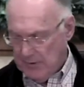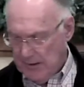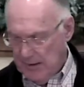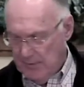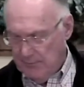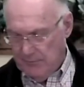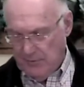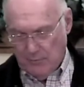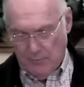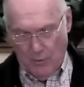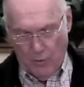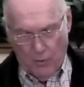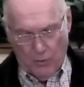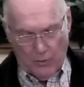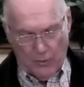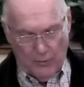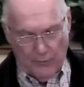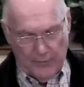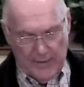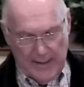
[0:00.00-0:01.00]
to give you
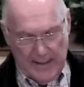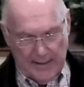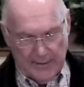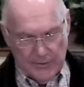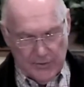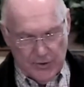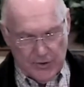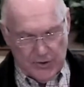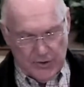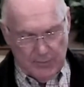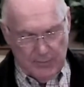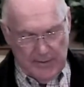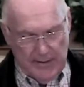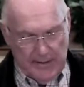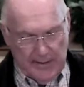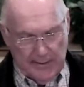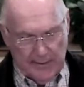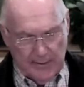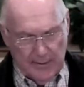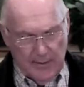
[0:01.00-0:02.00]
more on that in just a
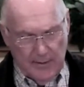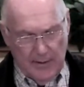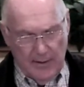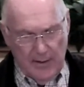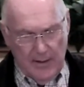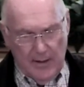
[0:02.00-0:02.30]
minute.